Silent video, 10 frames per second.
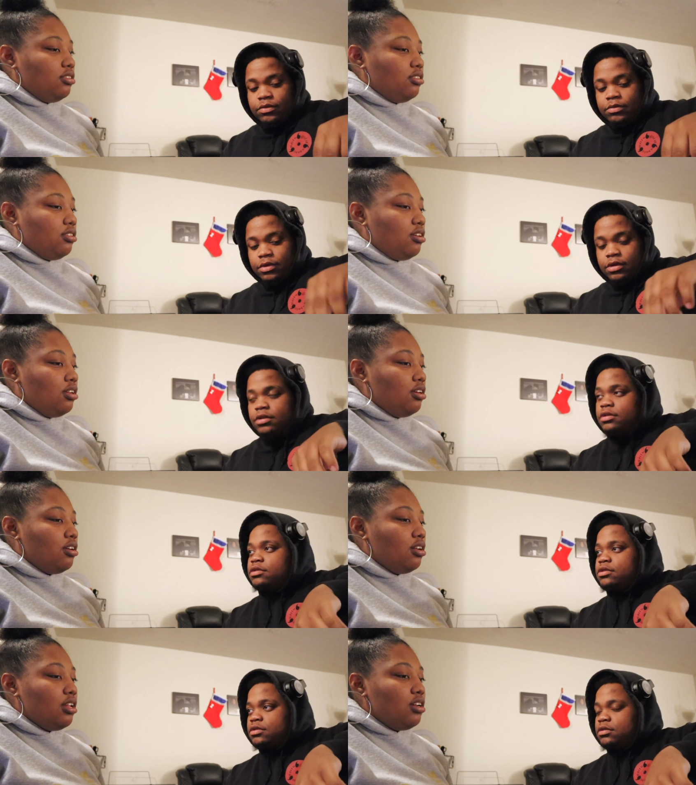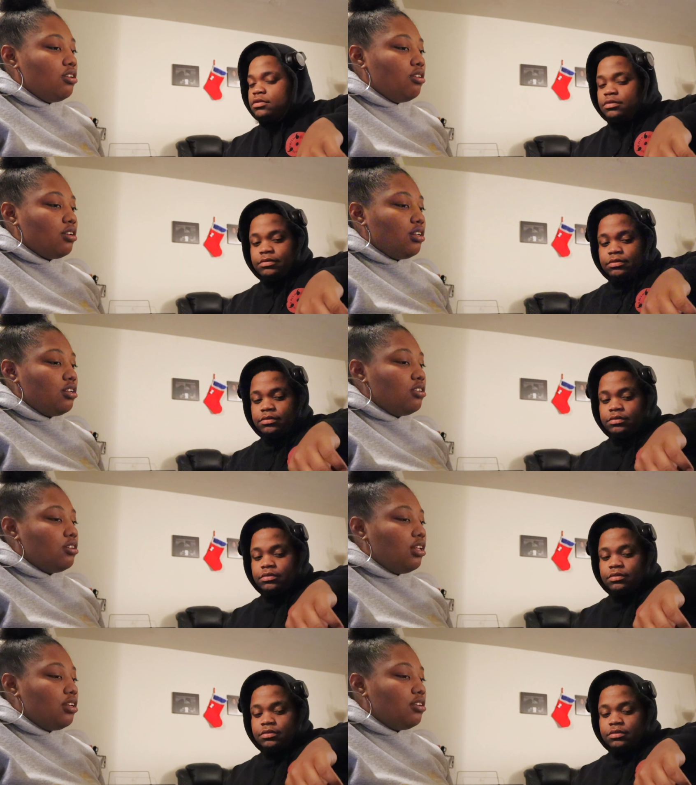Speaker 1: Hold on, hold on,
Speaker 2: let it do, hold on, let it do
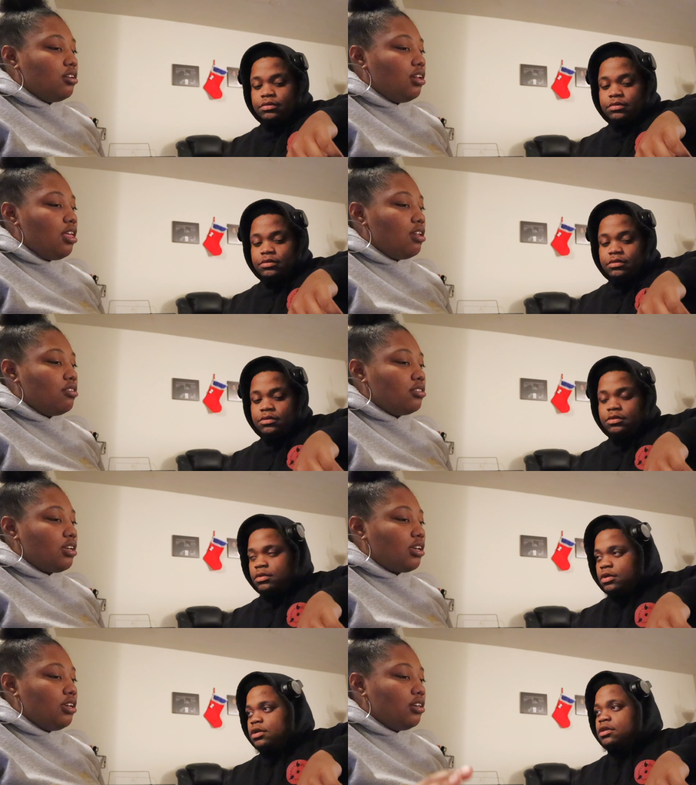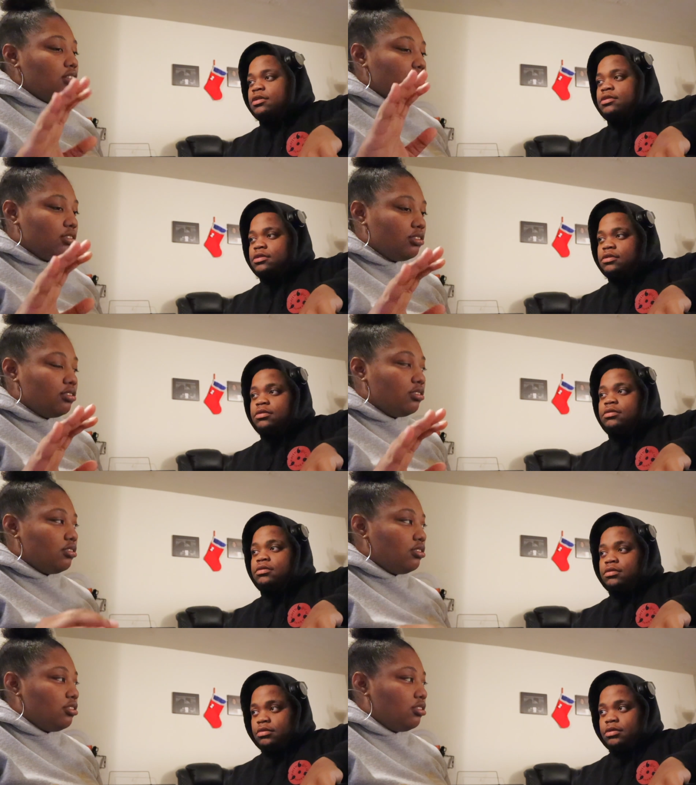it, let it do it, let it do it, so I am here.
Speaker 1: one,
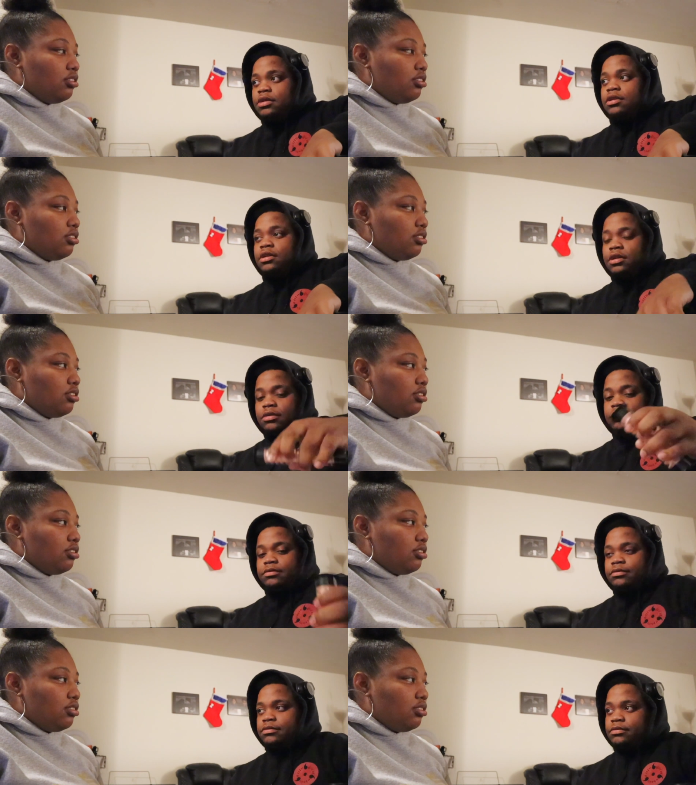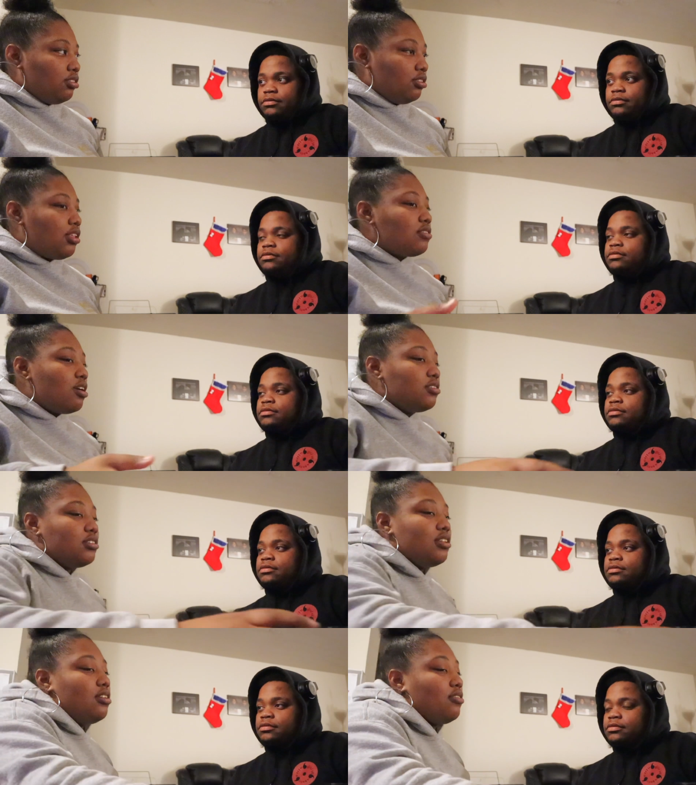two, three, go.
Speaker 2: That's all I
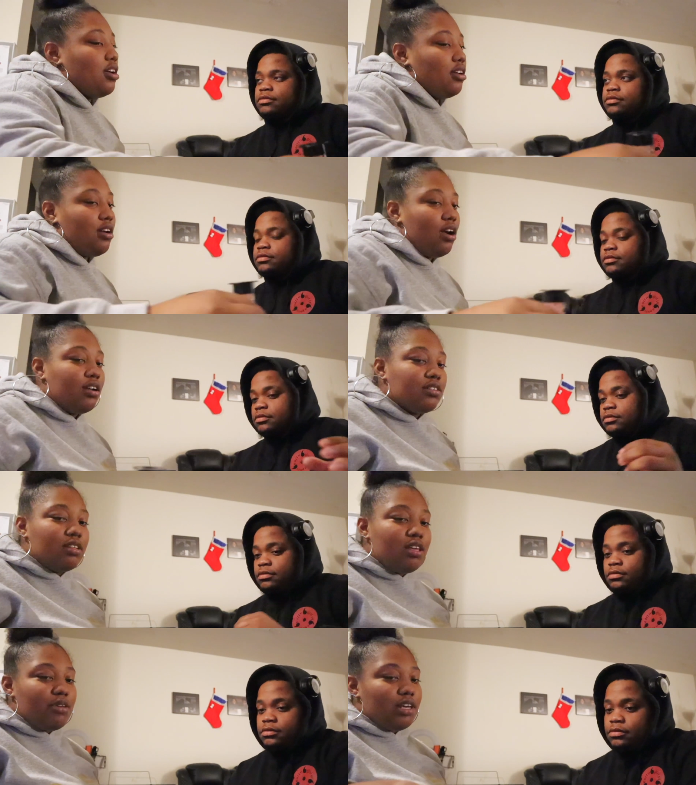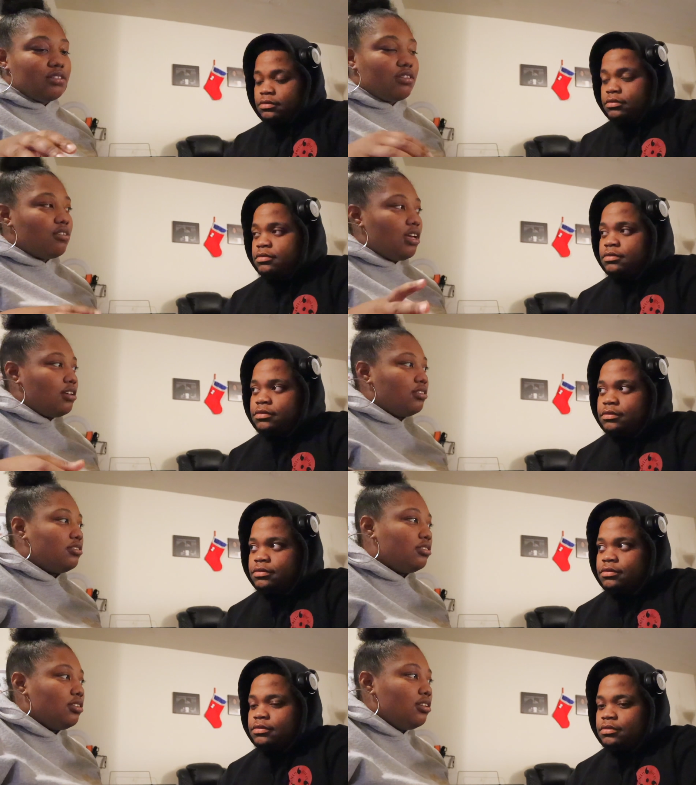just did. Okay, all right, that's all that matters. Okay.
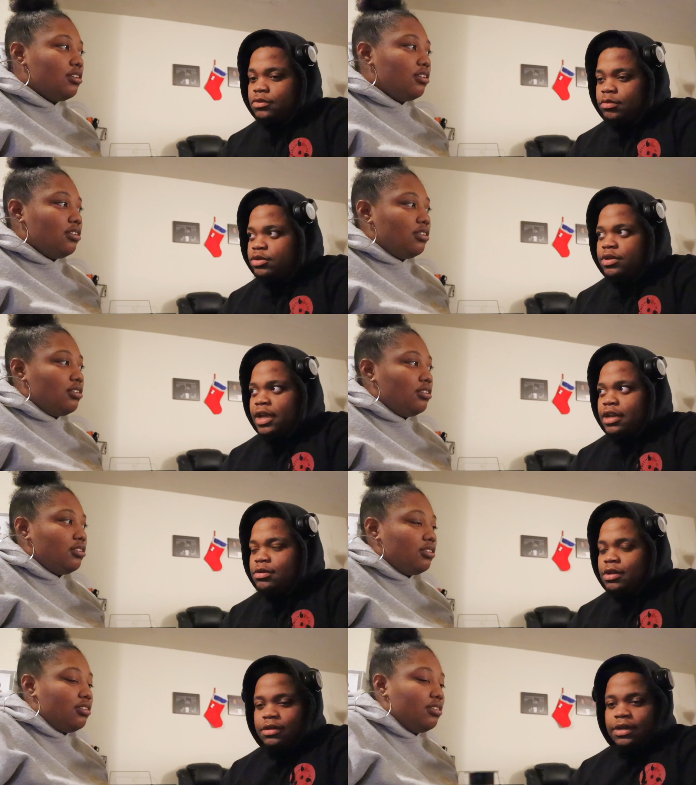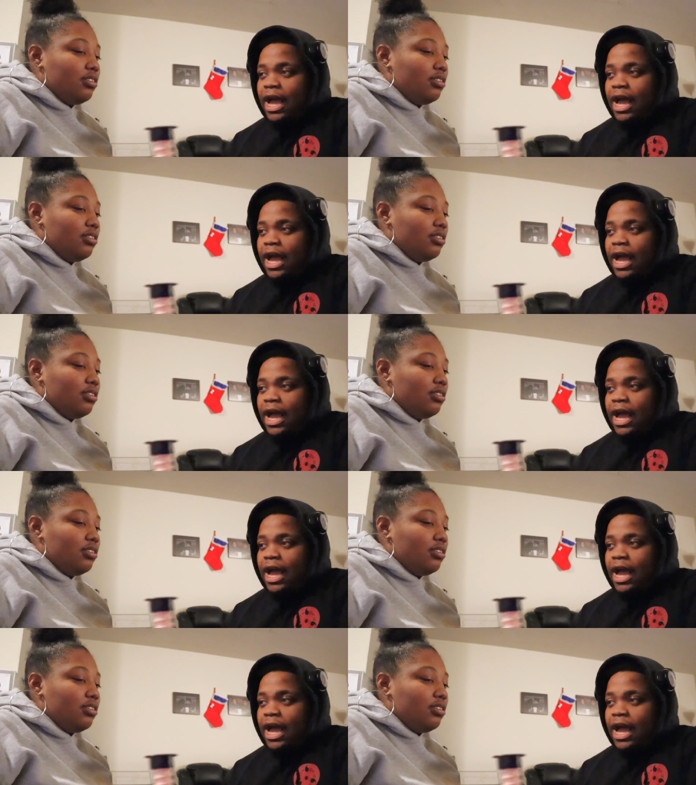You ain't gotta do that.